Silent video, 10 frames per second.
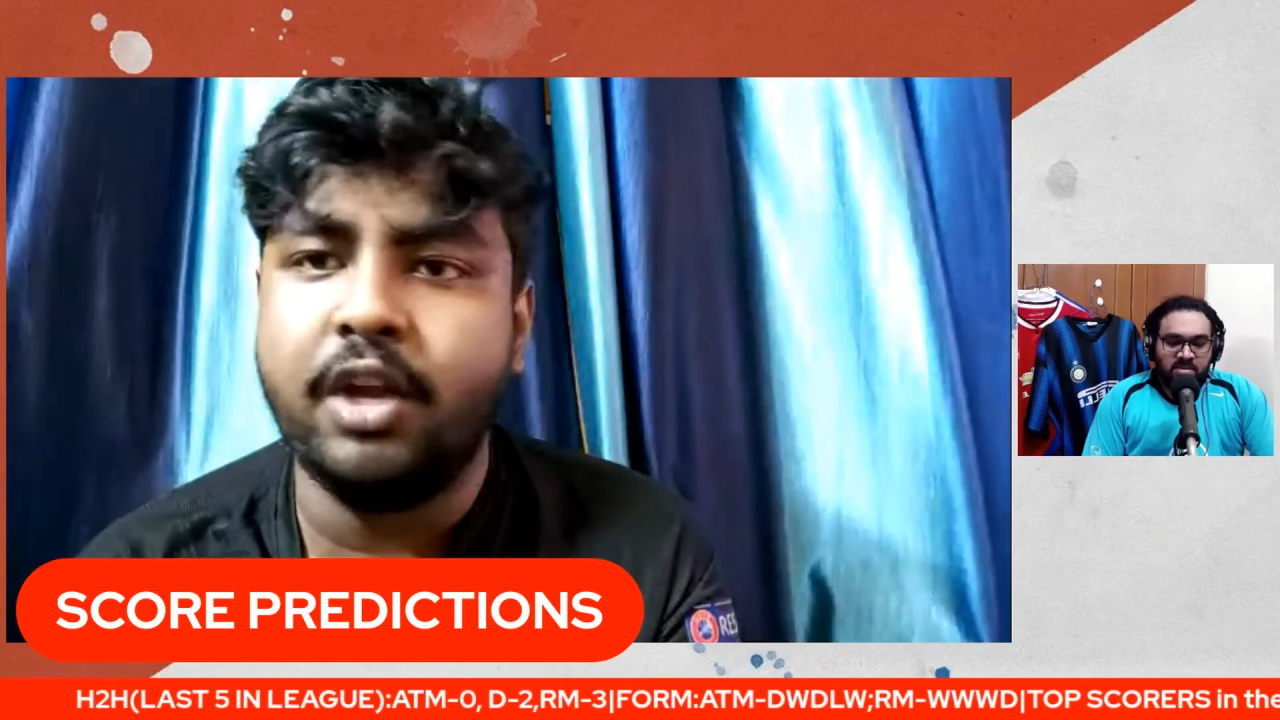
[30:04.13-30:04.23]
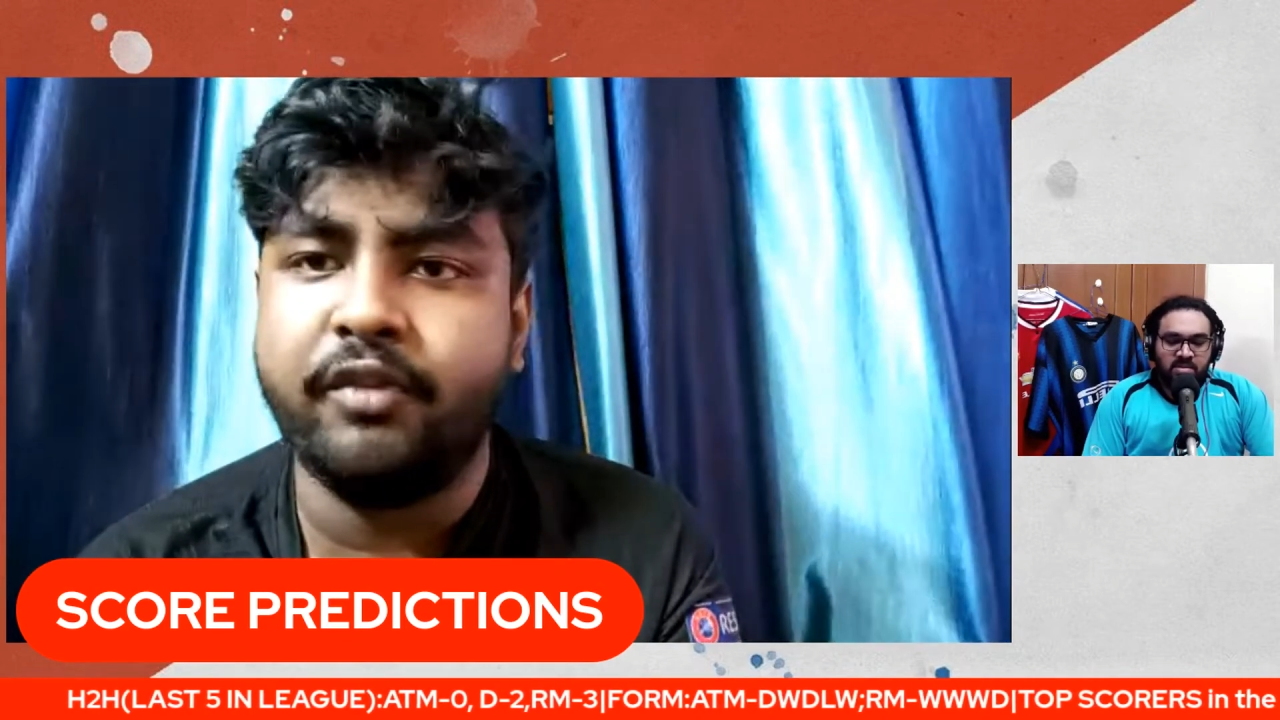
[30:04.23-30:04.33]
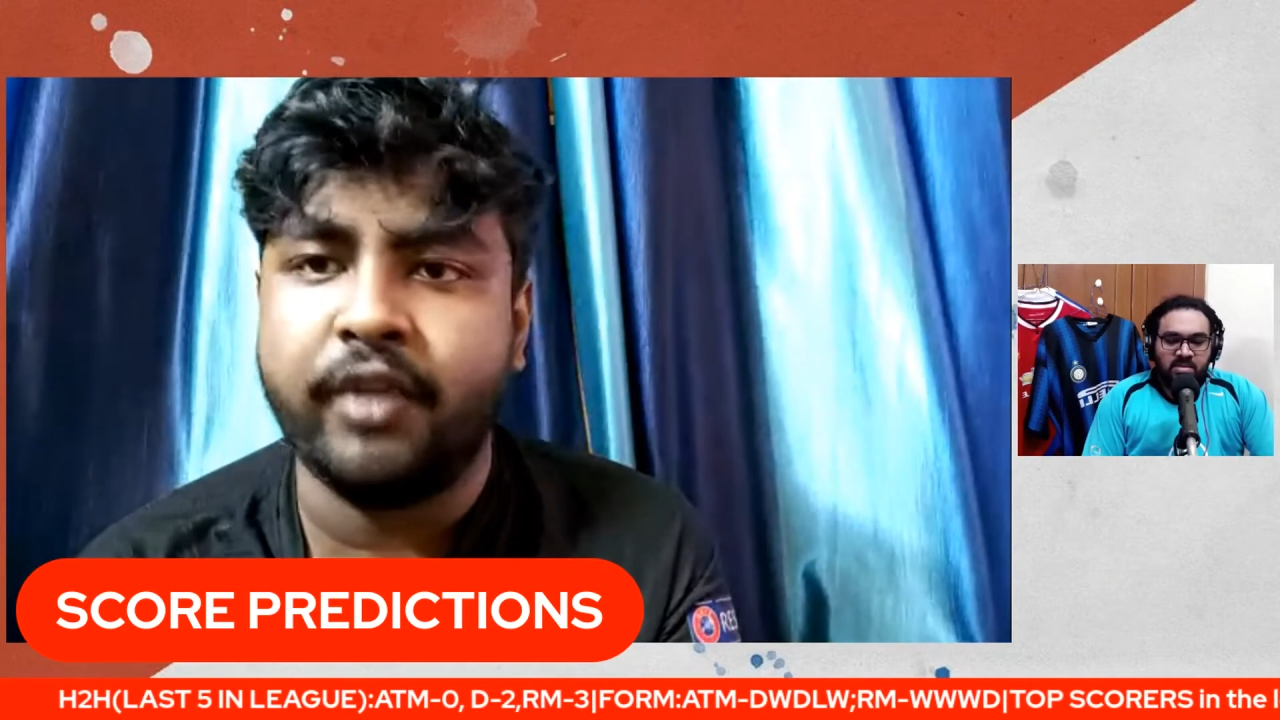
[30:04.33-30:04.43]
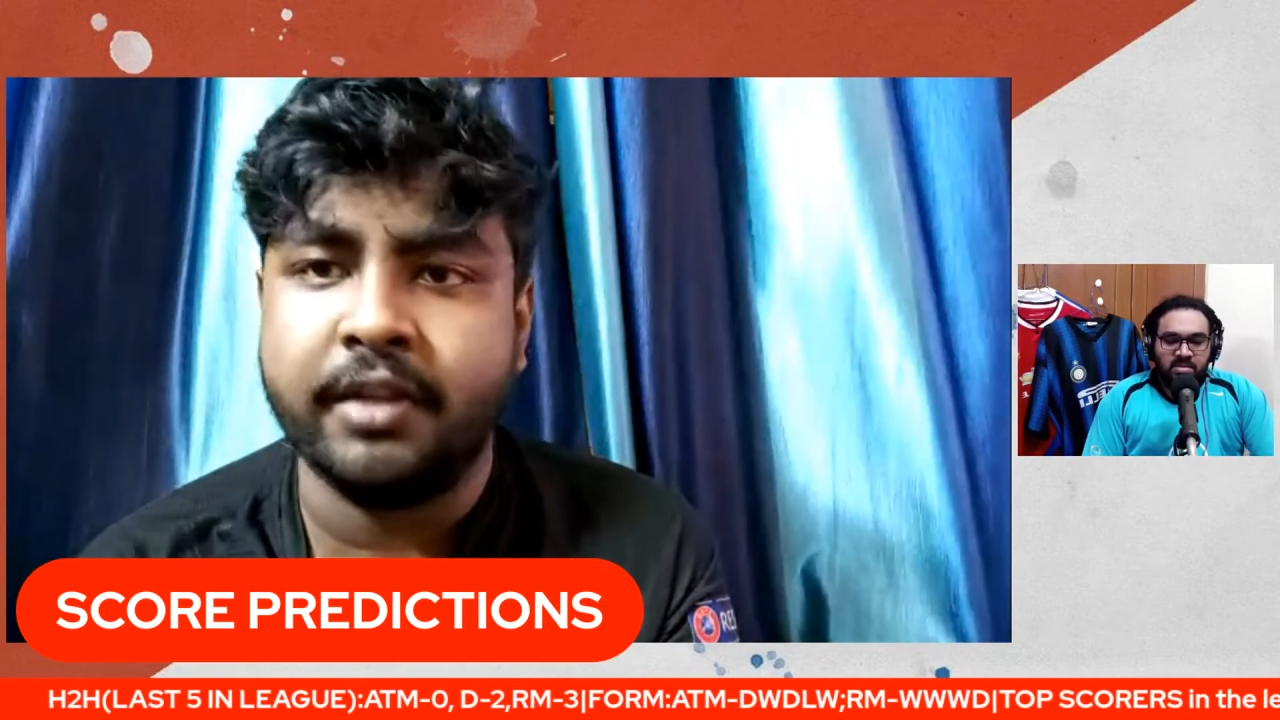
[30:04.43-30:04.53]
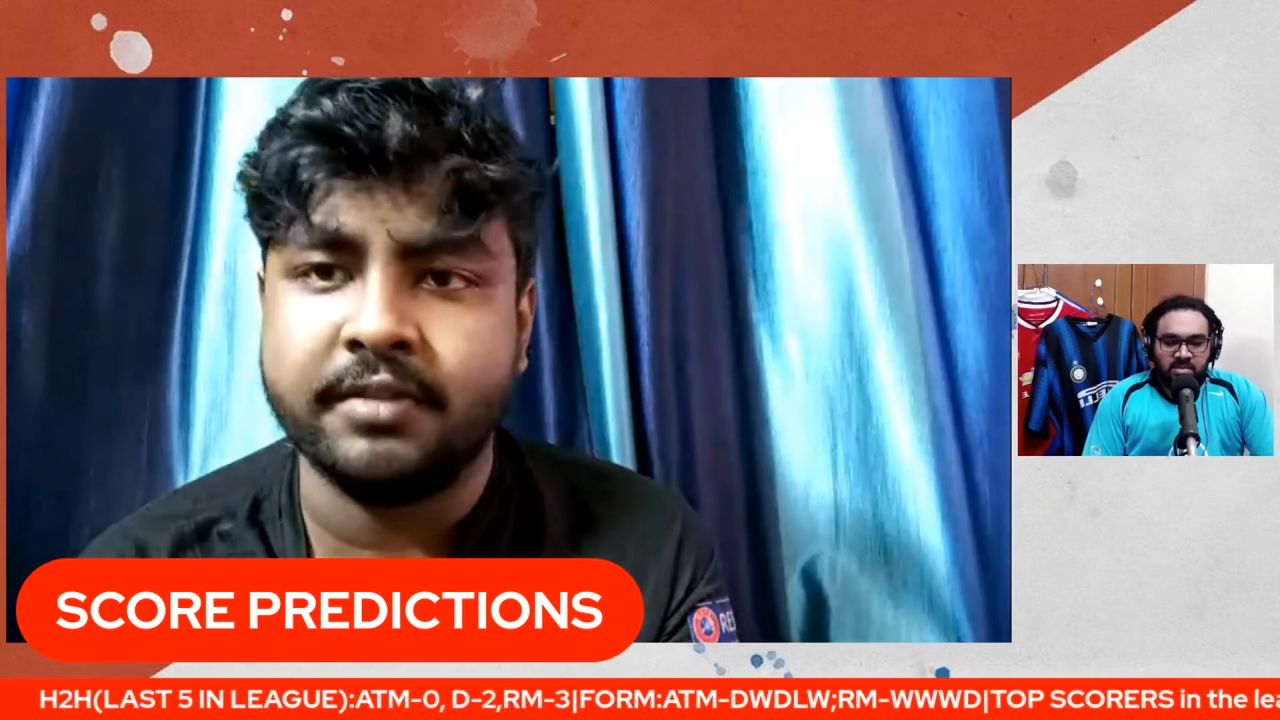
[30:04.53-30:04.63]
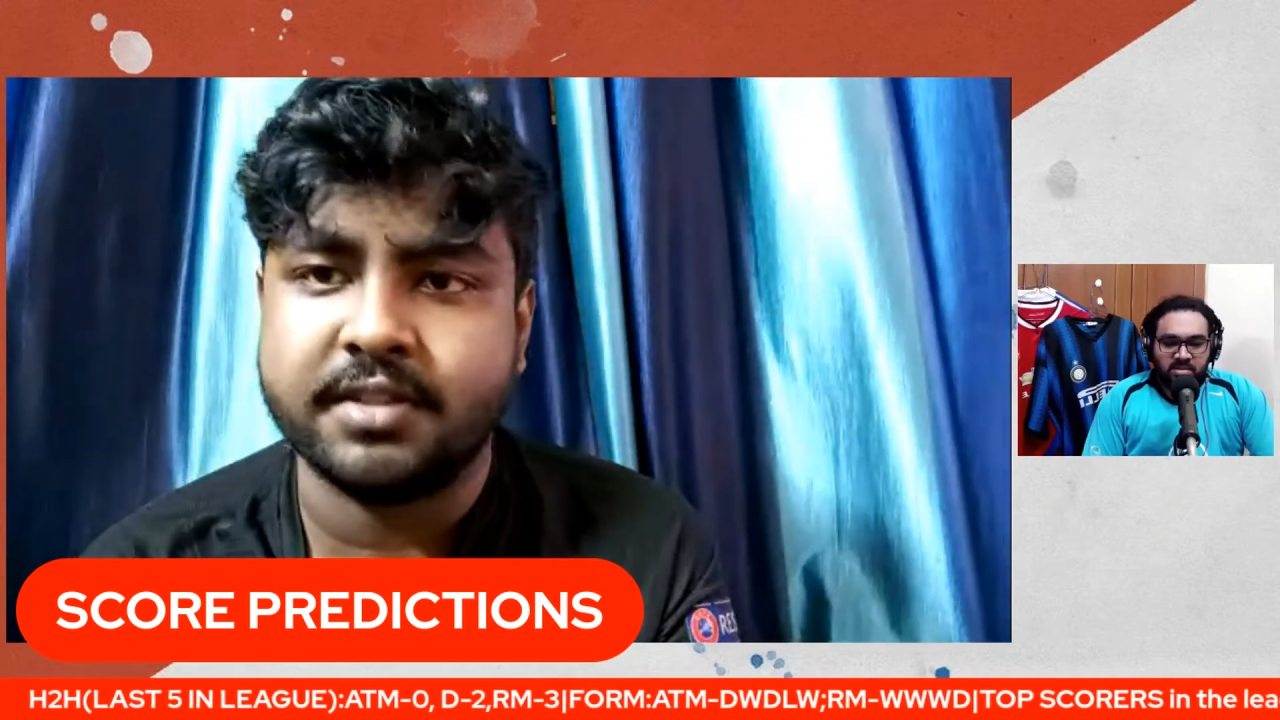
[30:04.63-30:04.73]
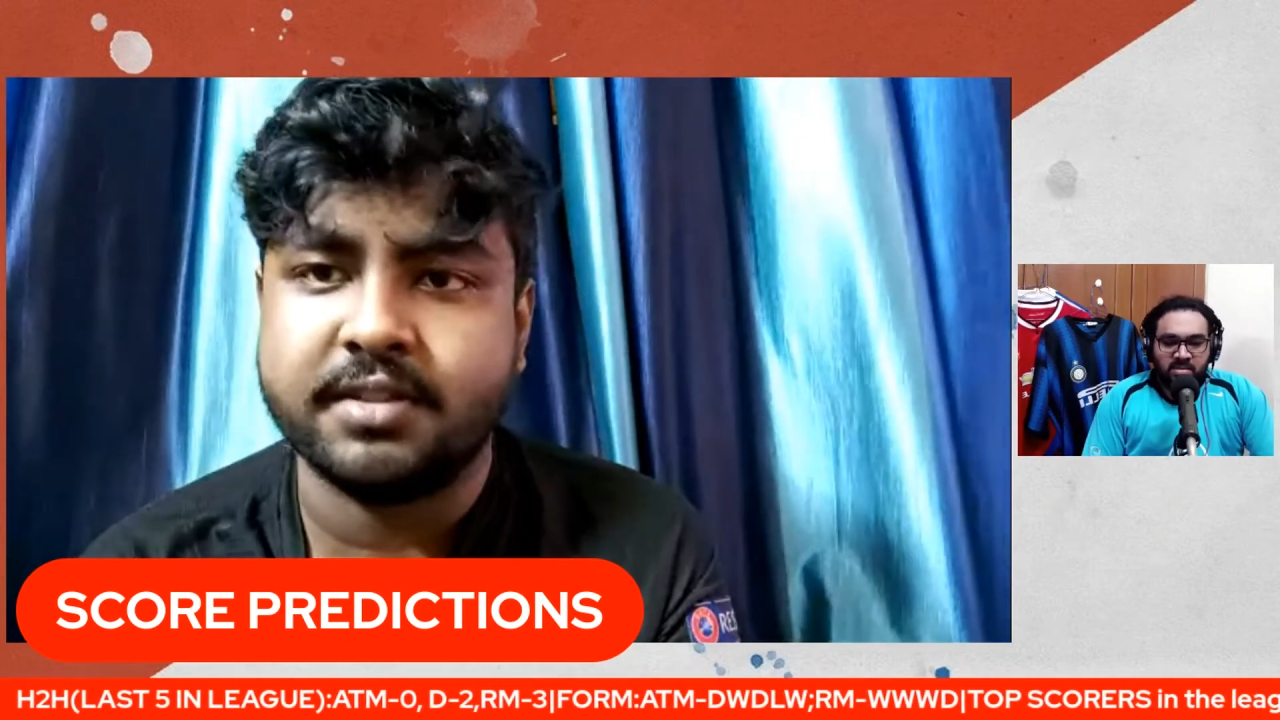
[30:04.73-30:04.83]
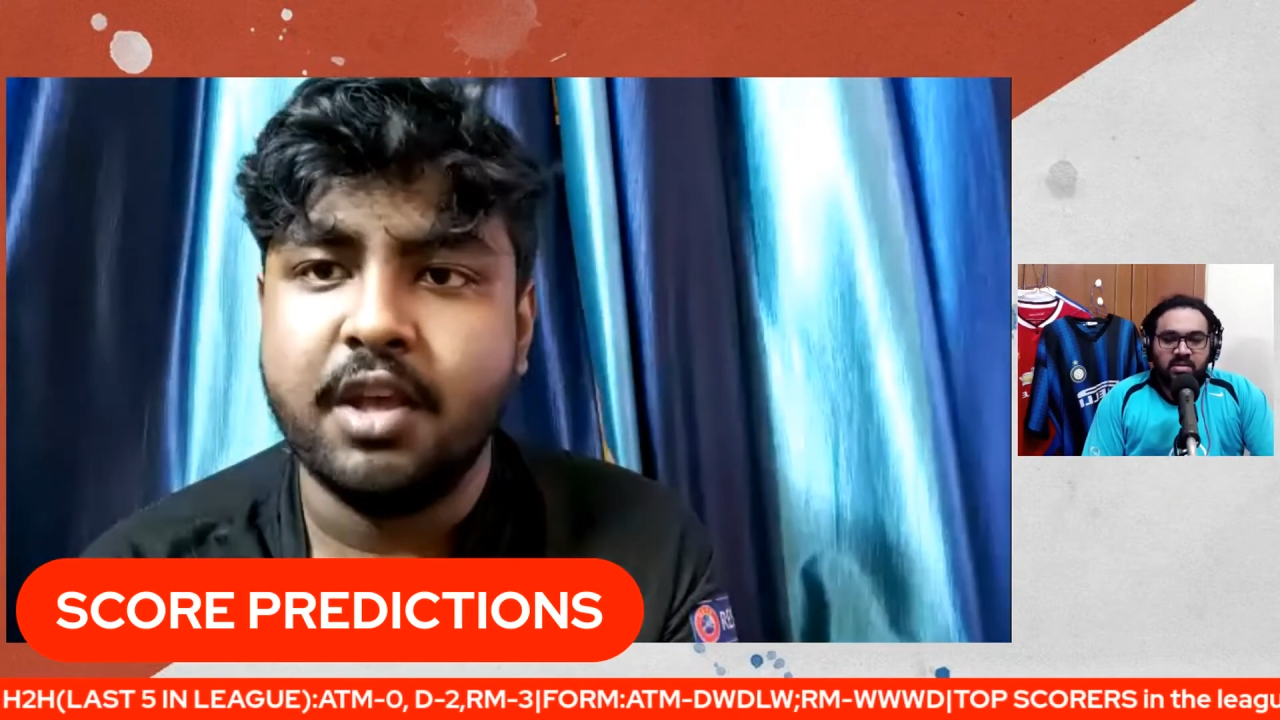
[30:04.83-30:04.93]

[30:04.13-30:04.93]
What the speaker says: differences.